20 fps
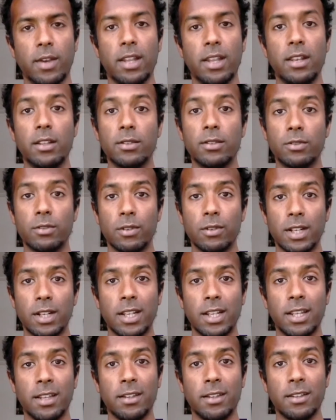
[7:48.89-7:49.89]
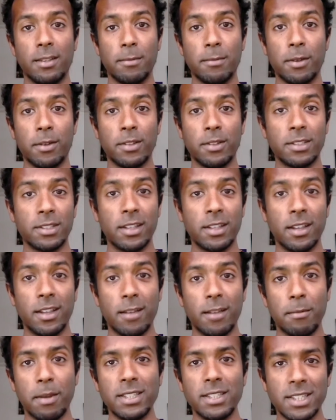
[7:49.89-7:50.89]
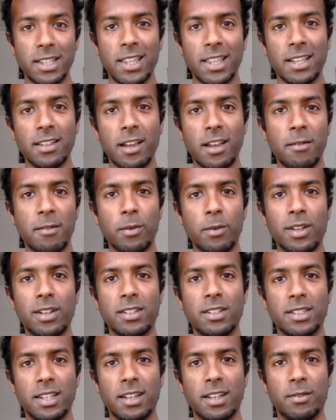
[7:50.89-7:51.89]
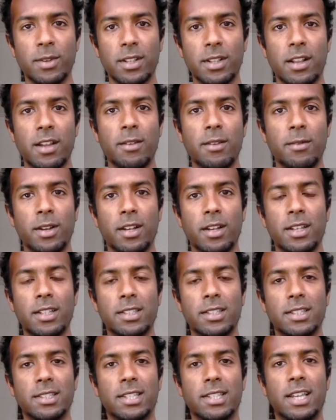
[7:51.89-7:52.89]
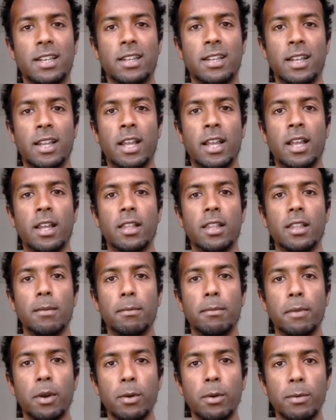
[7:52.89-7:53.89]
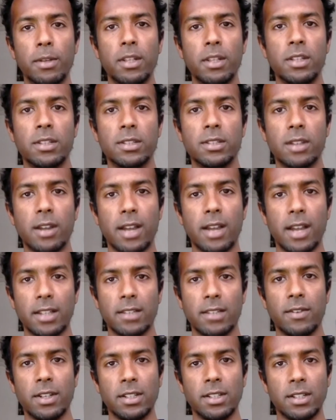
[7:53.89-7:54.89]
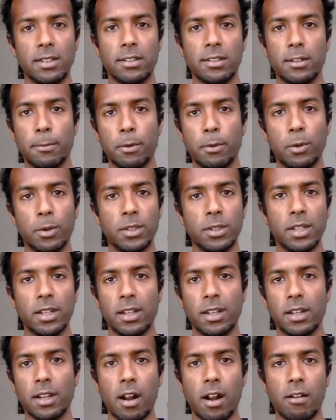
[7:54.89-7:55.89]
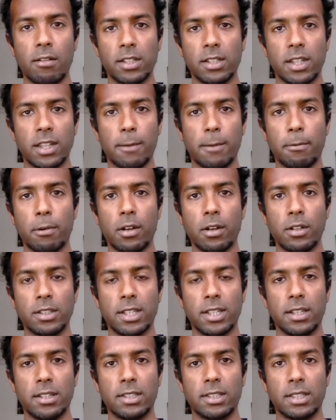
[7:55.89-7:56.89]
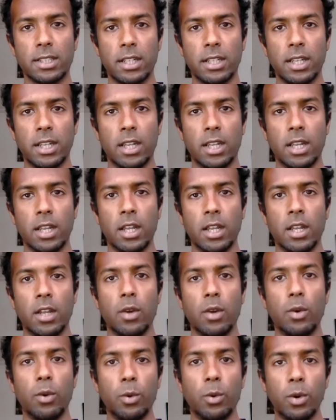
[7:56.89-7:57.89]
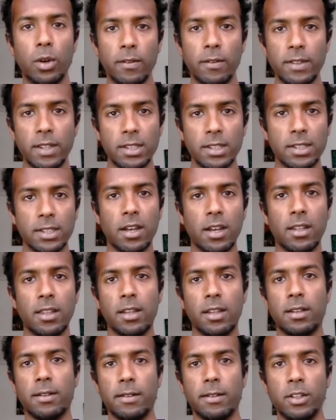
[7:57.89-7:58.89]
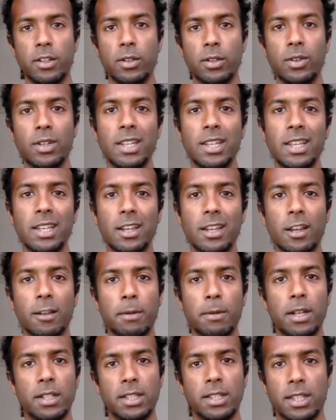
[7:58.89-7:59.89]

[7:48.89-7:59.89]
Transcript: And it's really the most amazing thing that I'm witnessing with light workers, is that the moment you start activating, supporting and encouraging that process, all of these other unique abilities